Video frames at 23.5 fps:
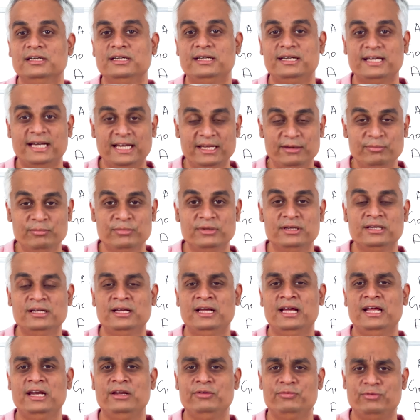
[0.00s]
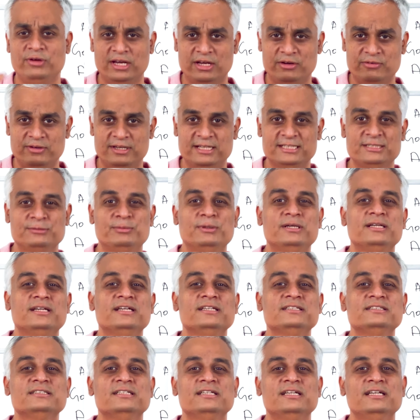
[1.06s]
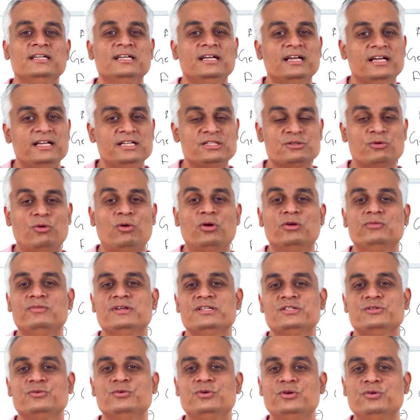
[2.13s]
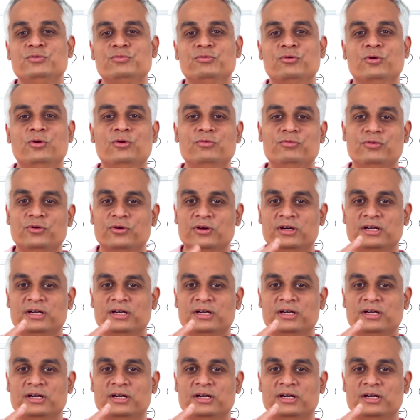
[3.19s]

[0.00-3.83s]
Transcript: time, and if we have expertise, it's always good to go for